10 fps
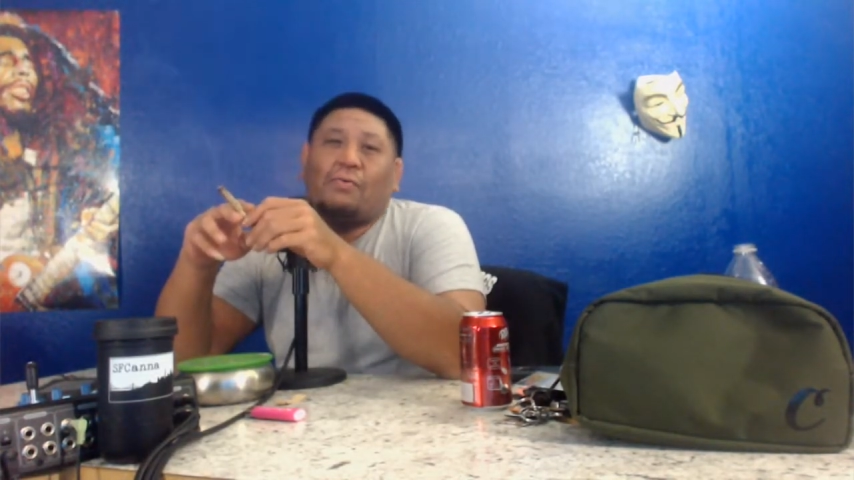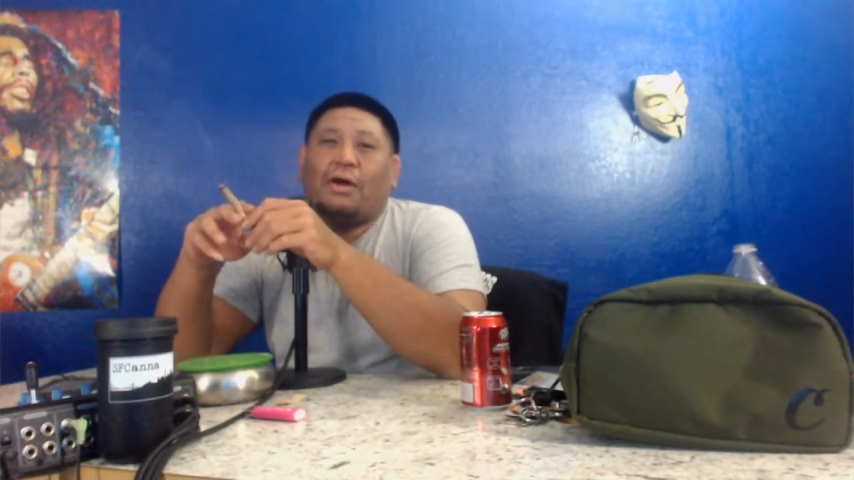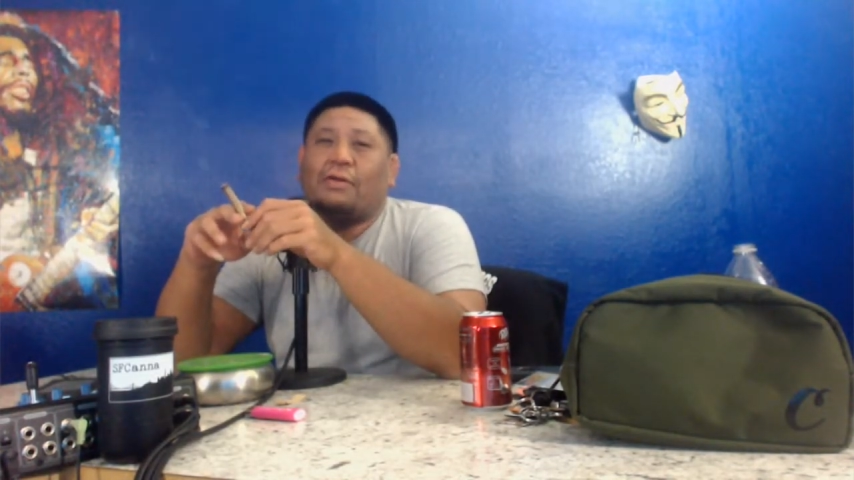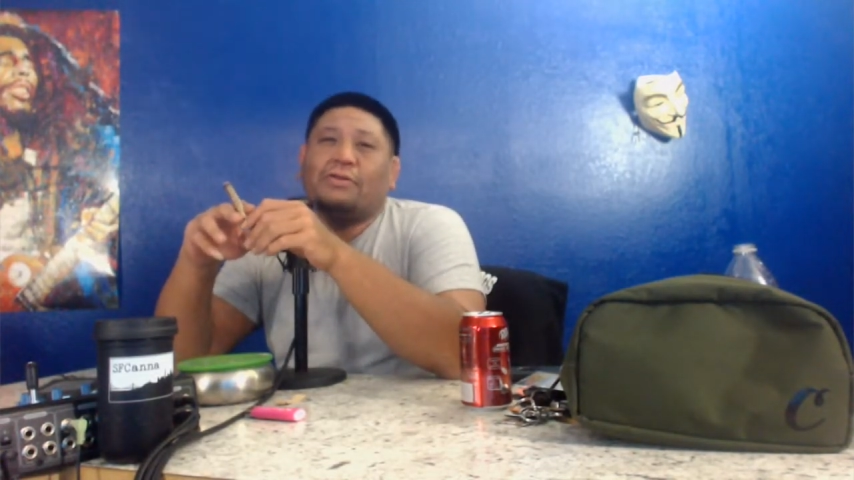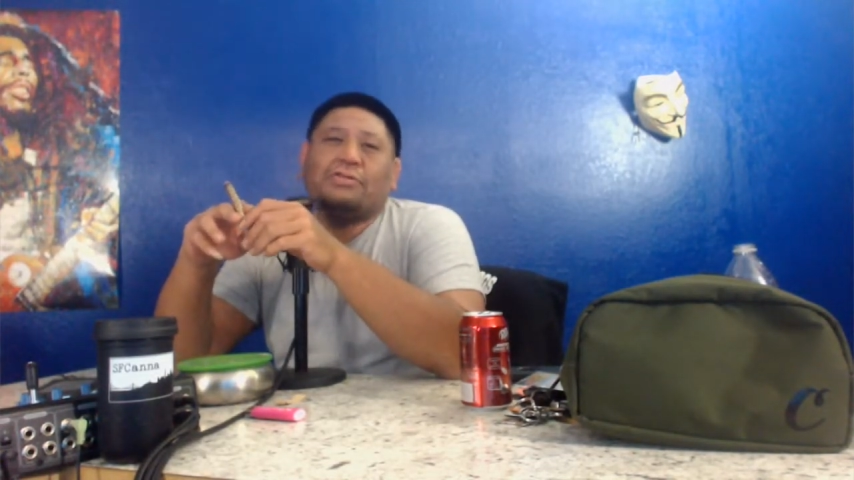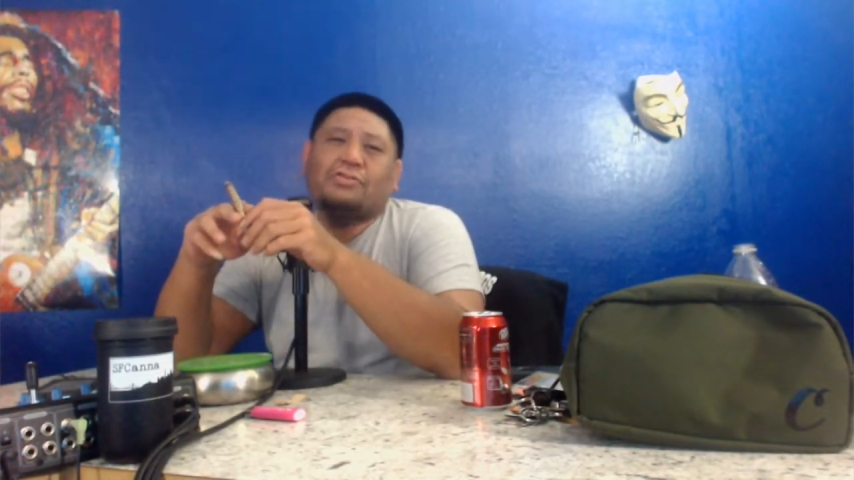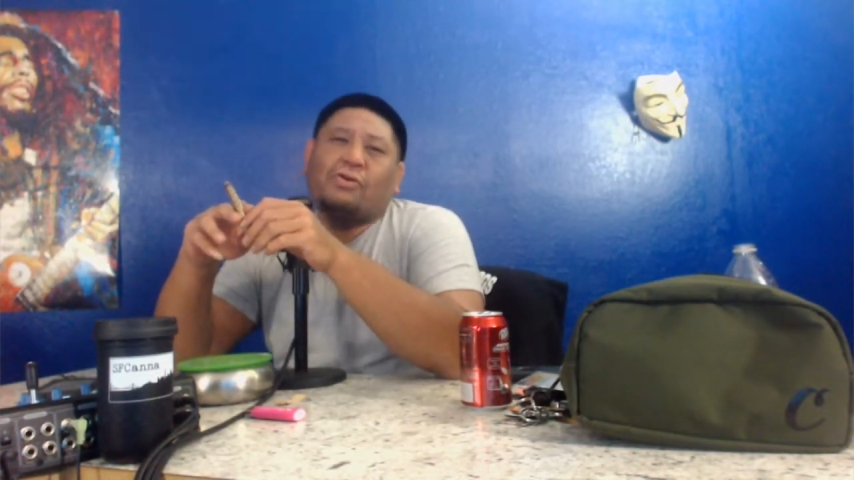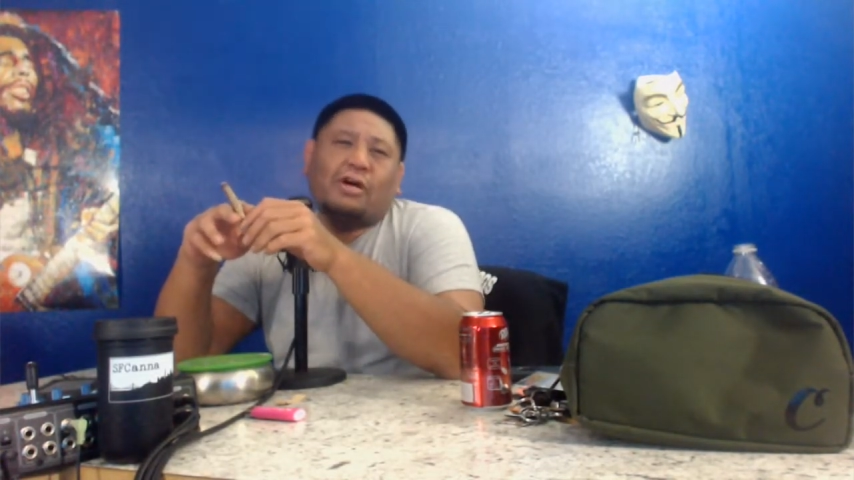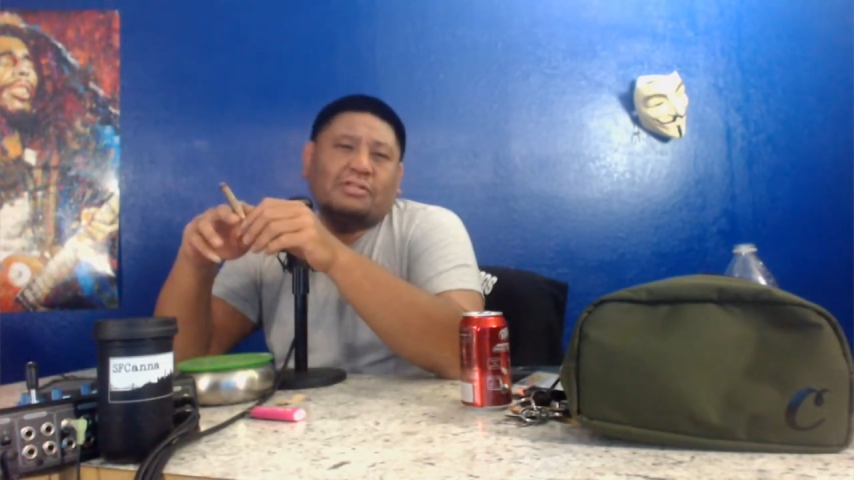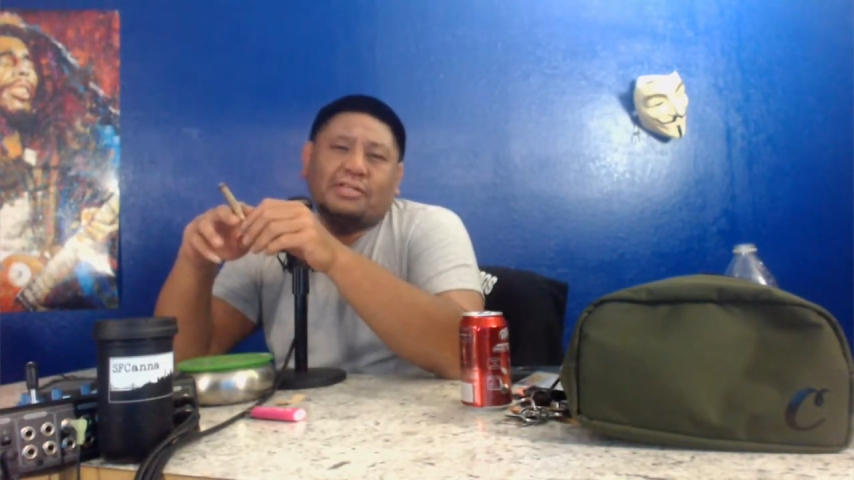why don't you just
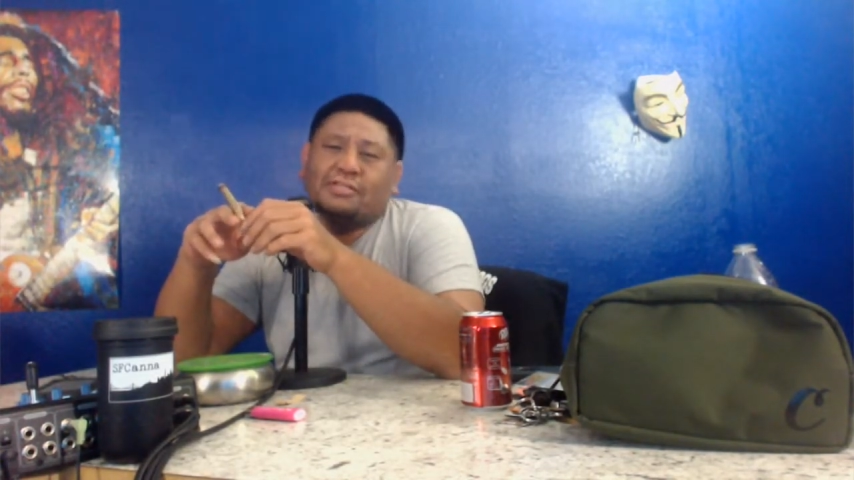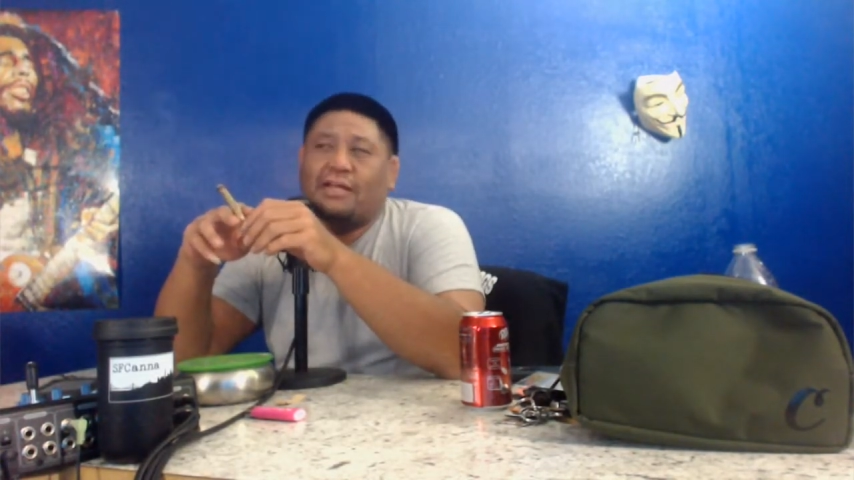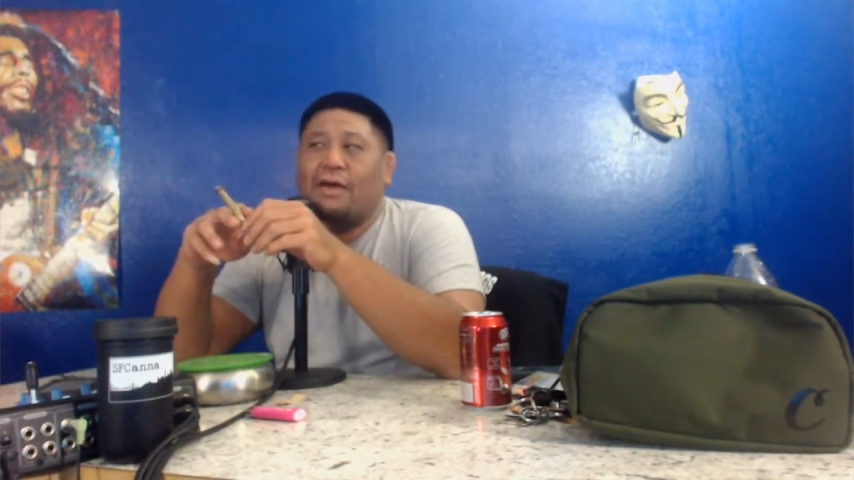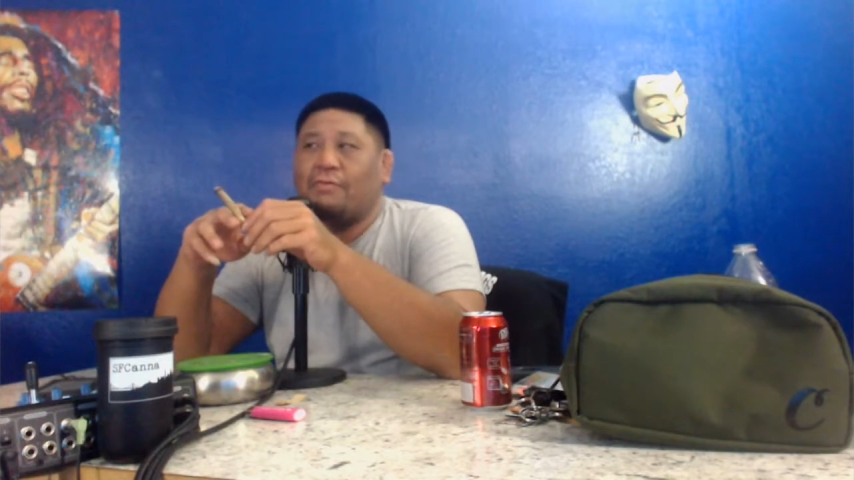cross this and that?